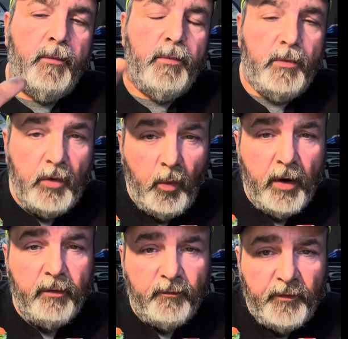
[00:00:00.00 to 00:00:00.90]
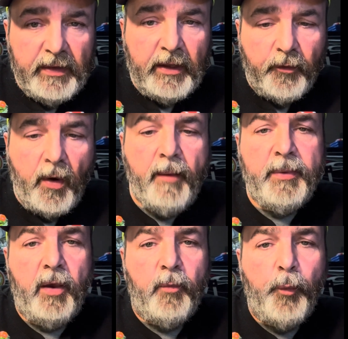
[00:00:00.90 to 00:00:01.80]
250
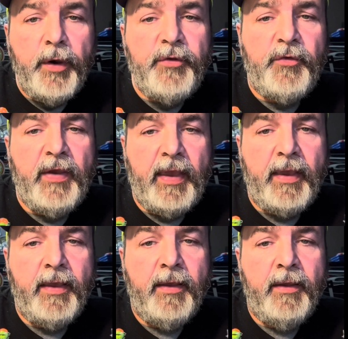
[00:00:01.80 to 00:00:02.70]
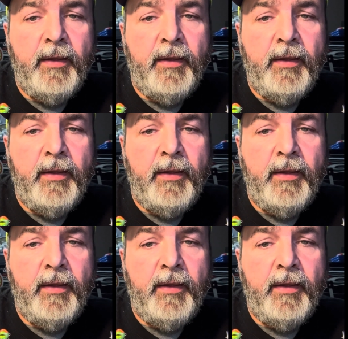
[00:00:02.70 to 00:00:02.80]
crappie on one jig.